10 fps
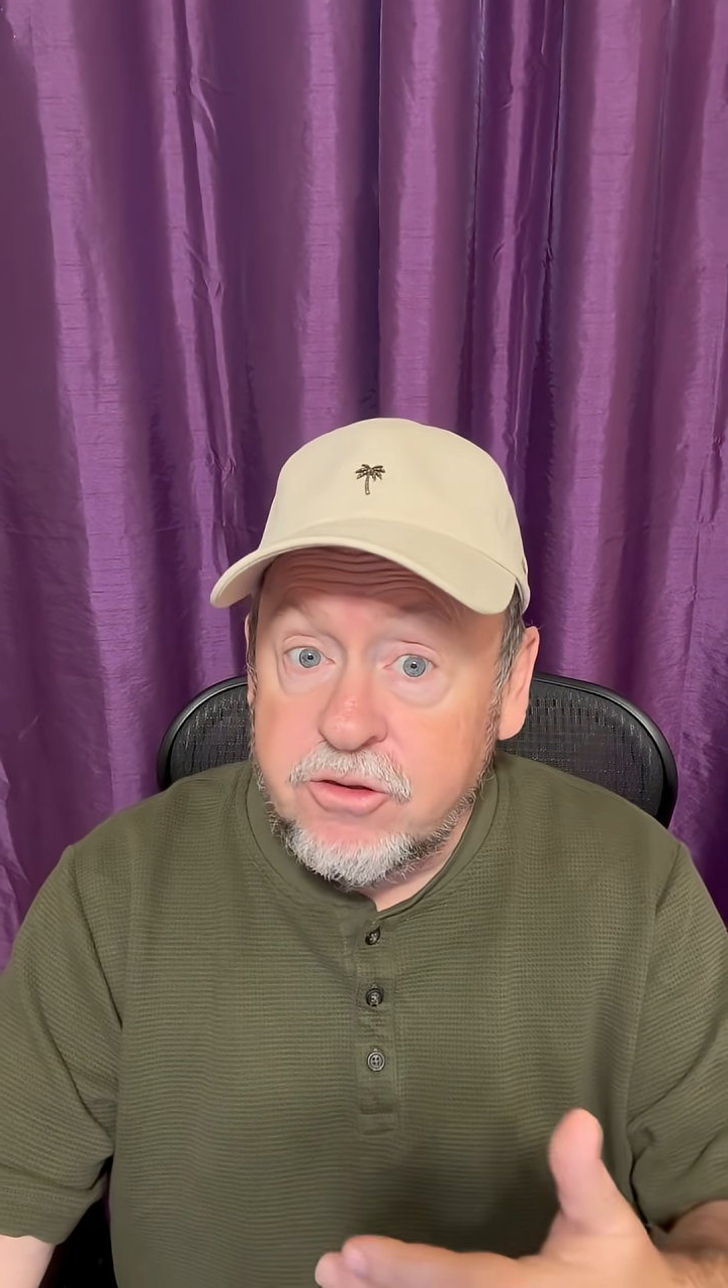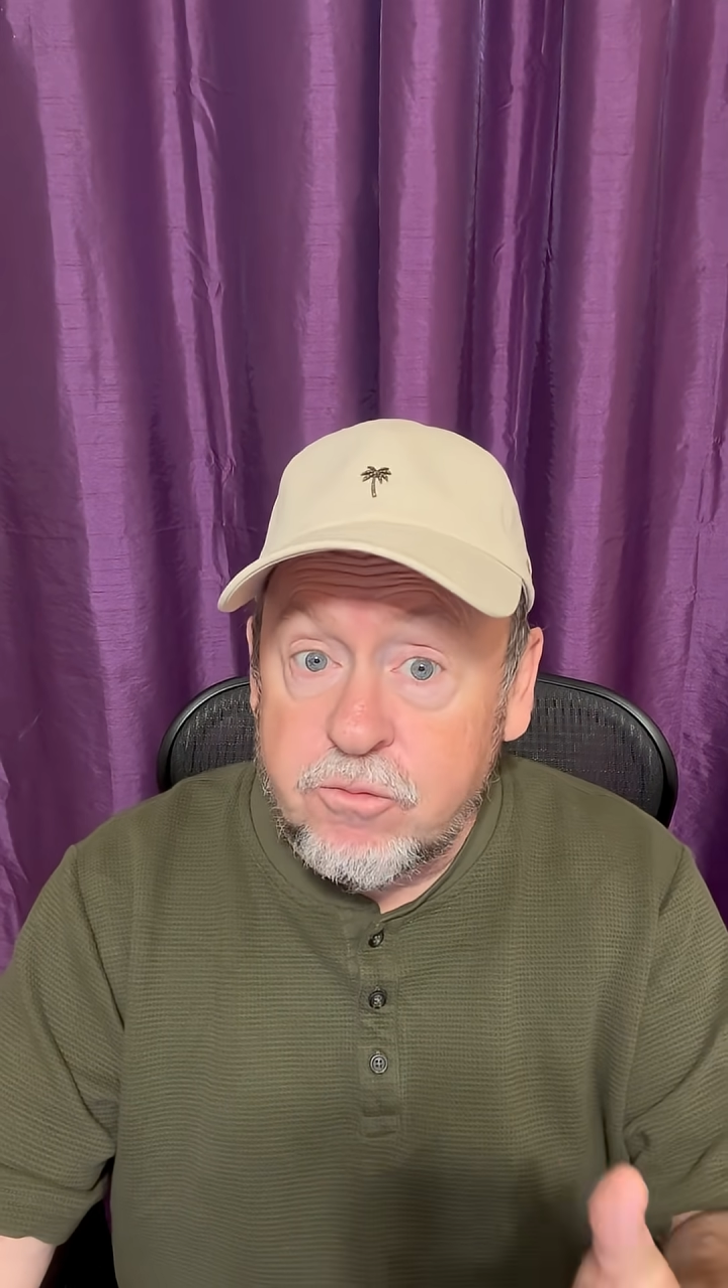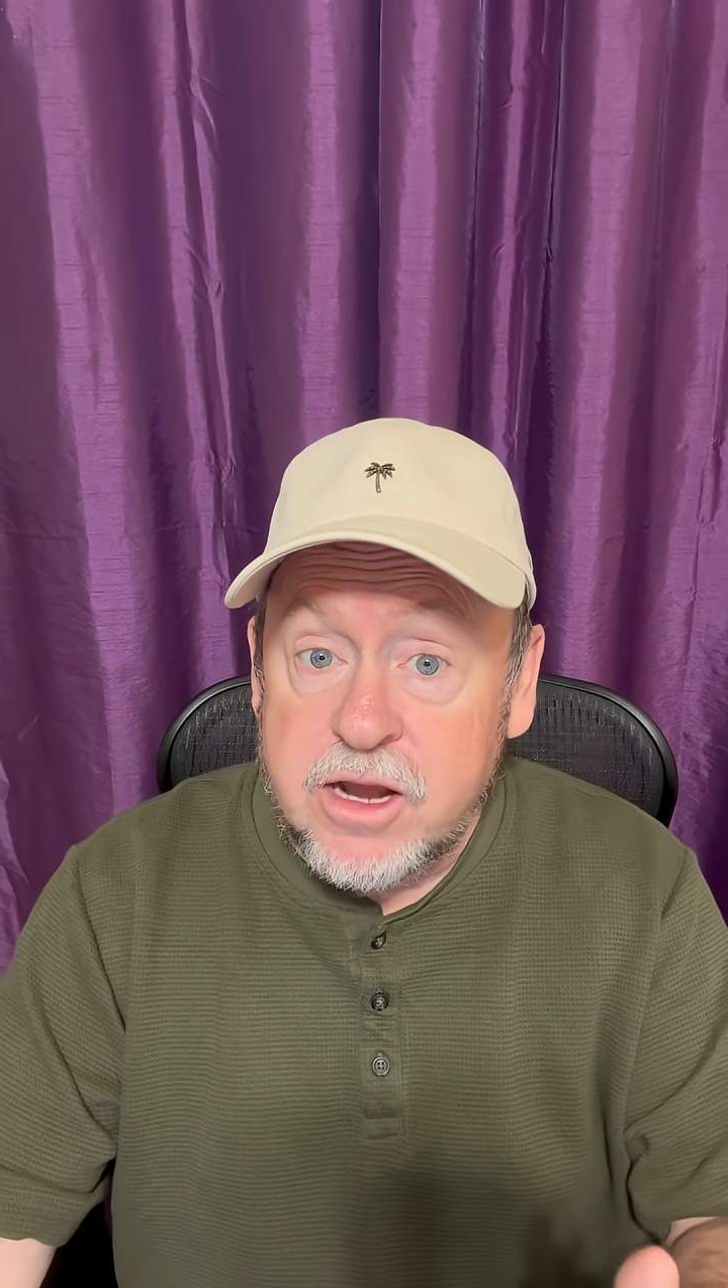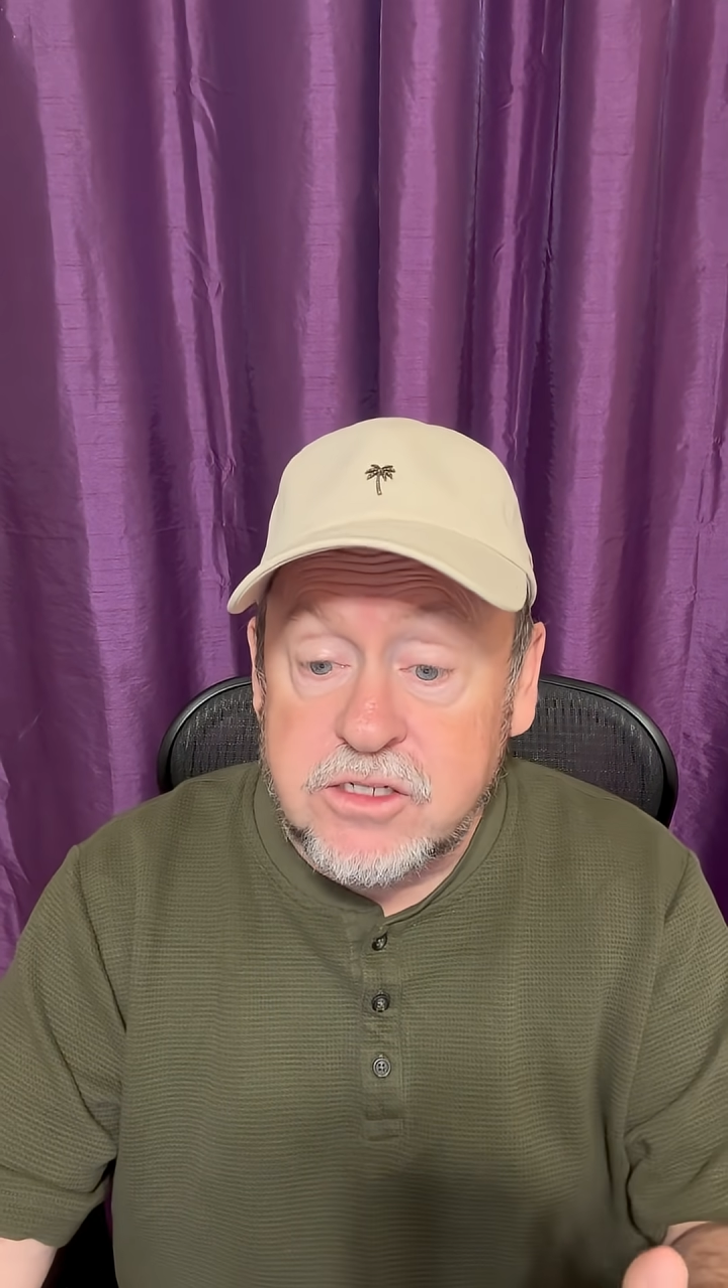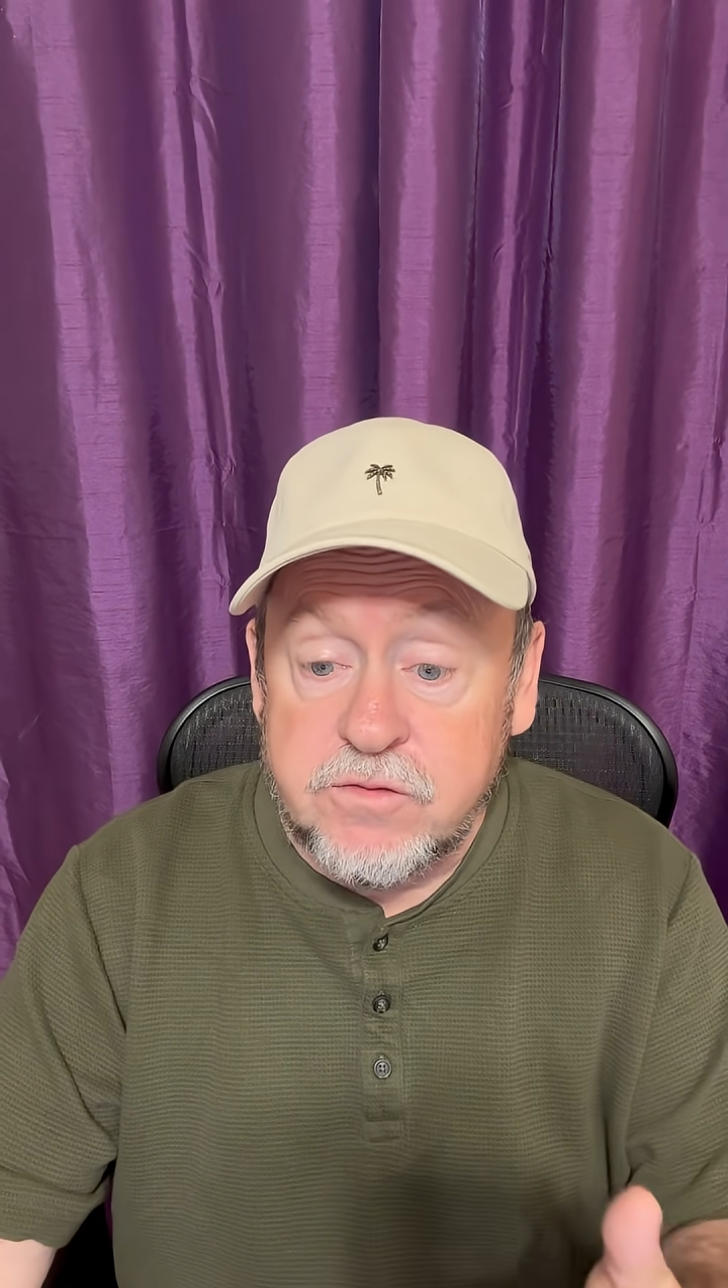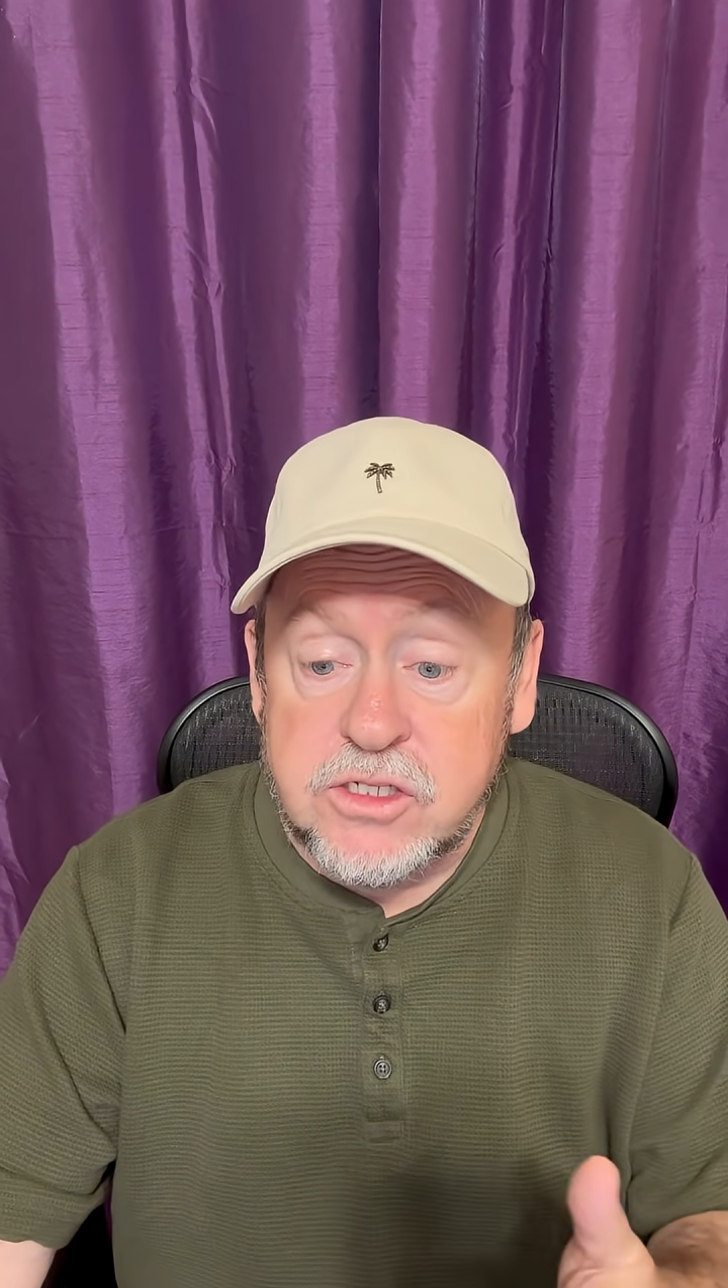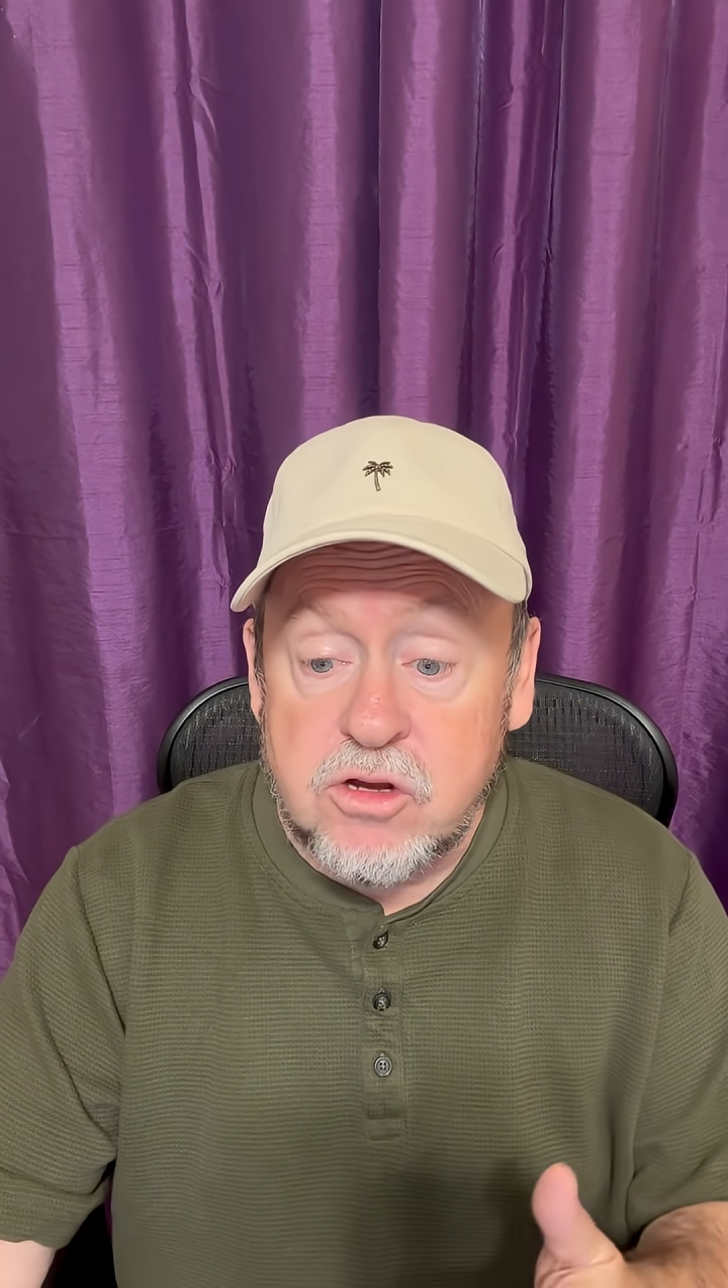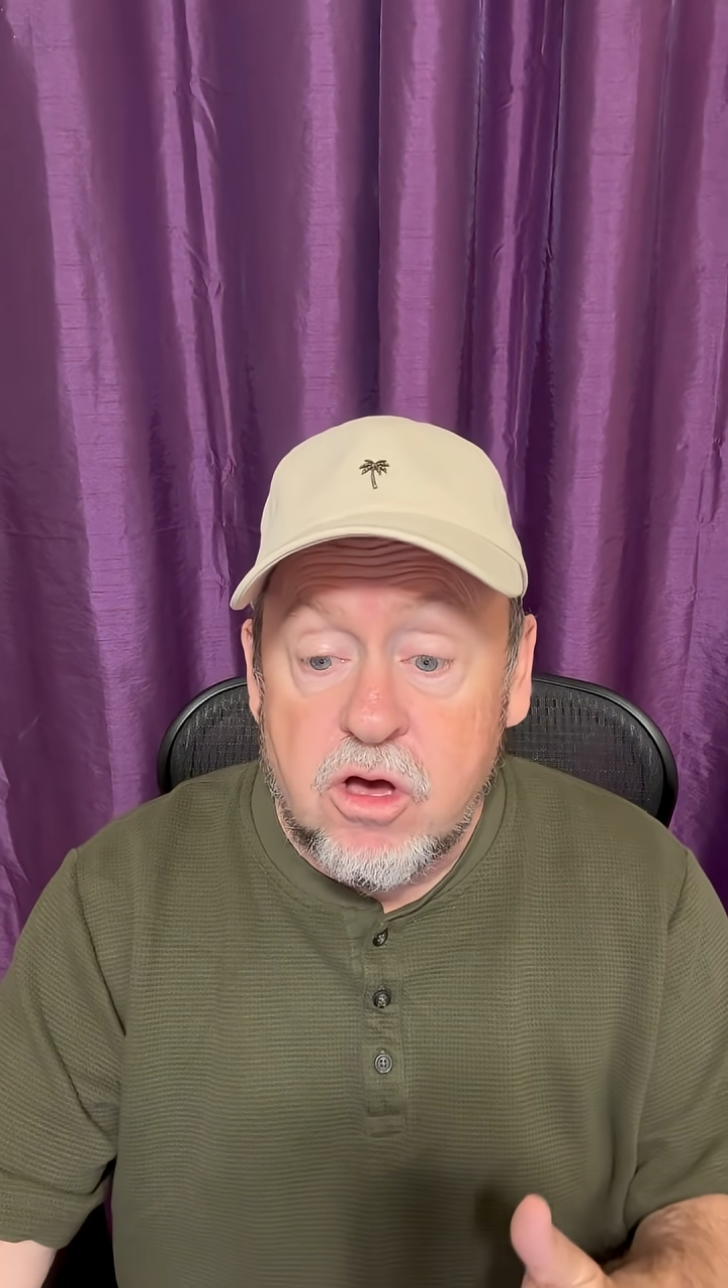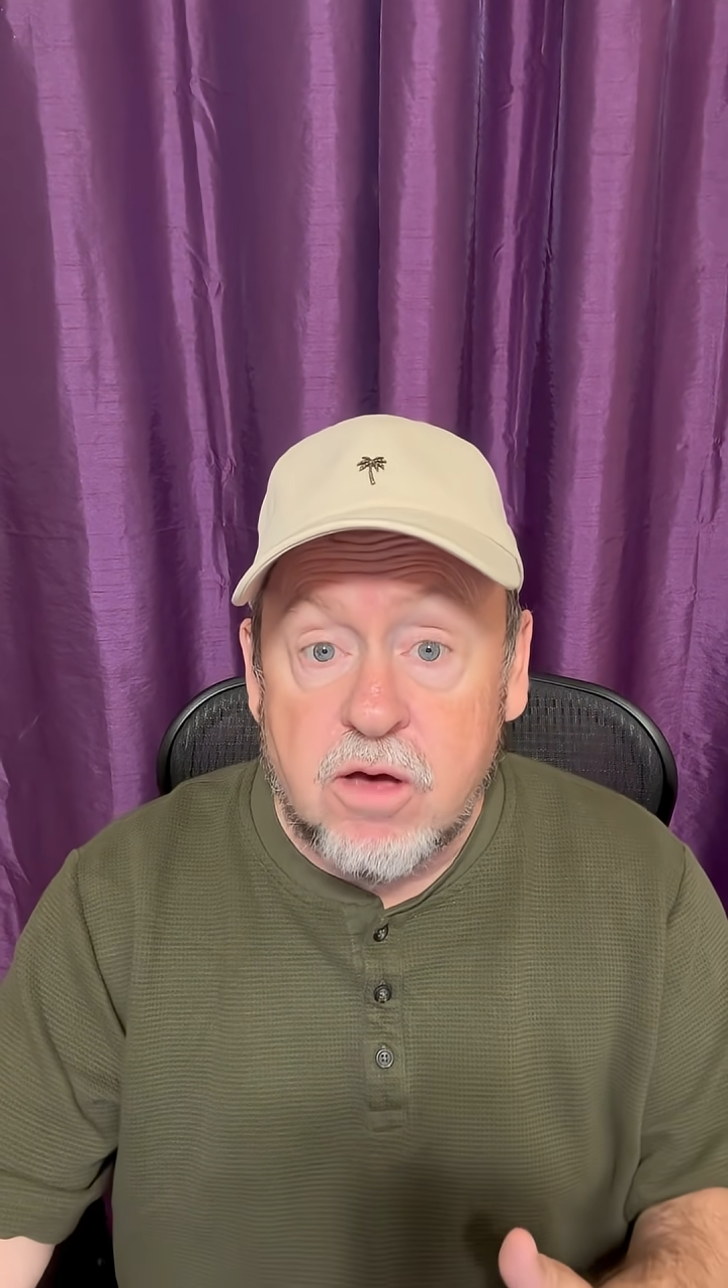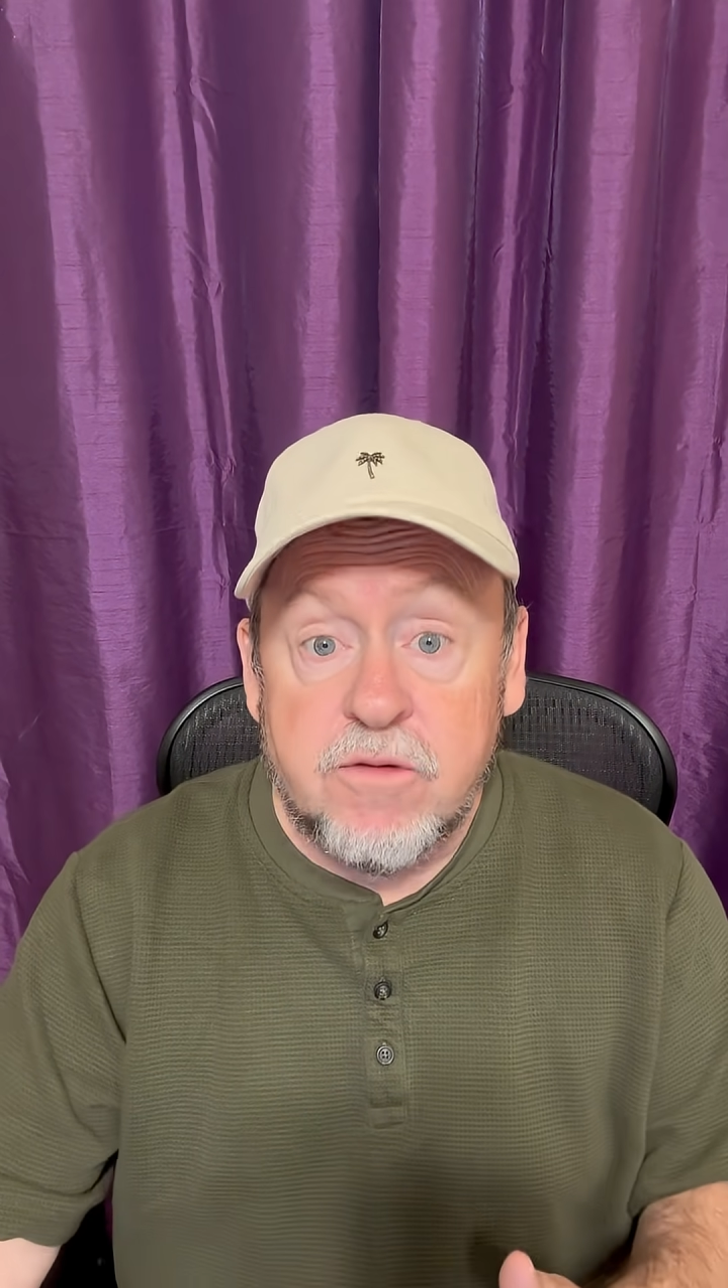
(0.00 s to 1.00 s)
rest of the
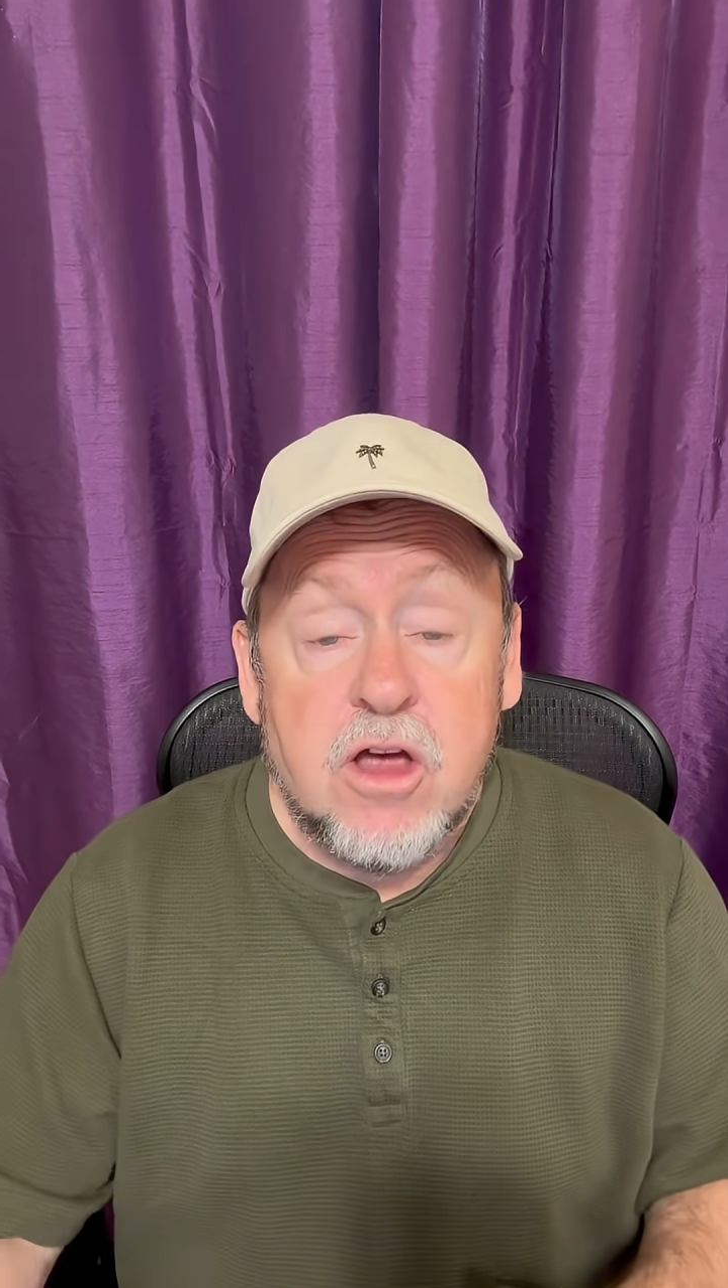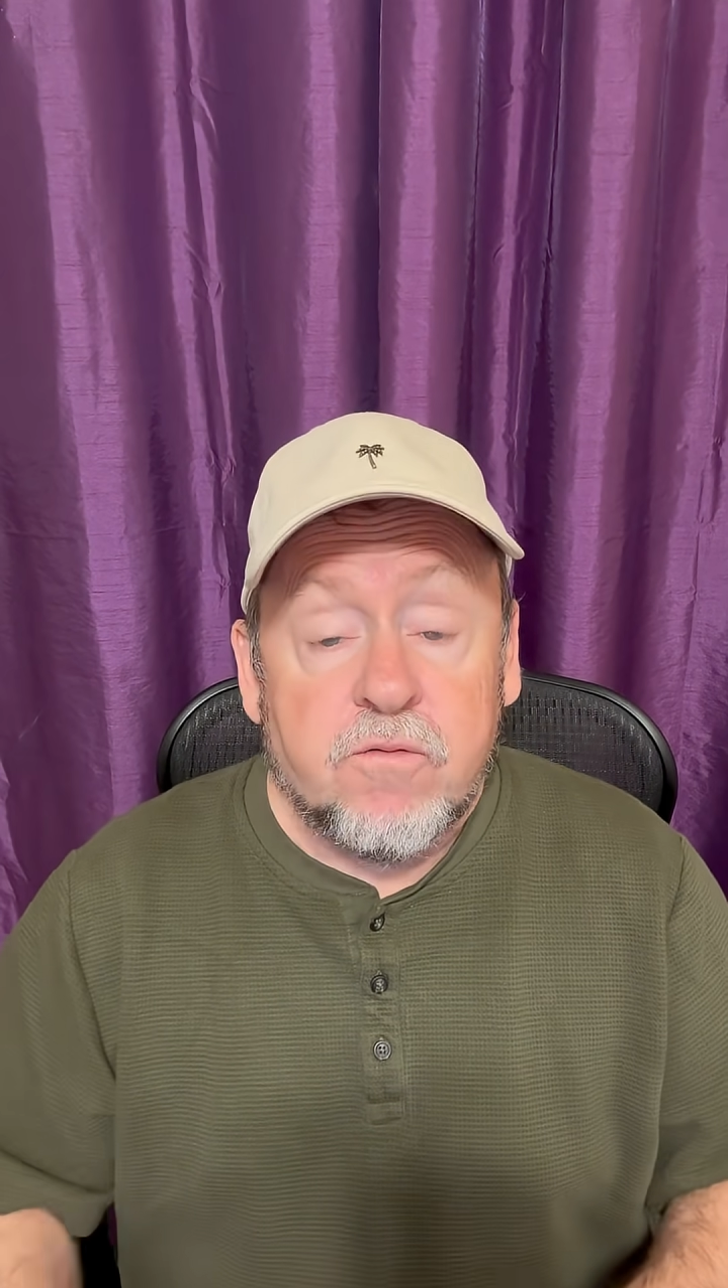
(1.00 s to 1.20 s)
psalm.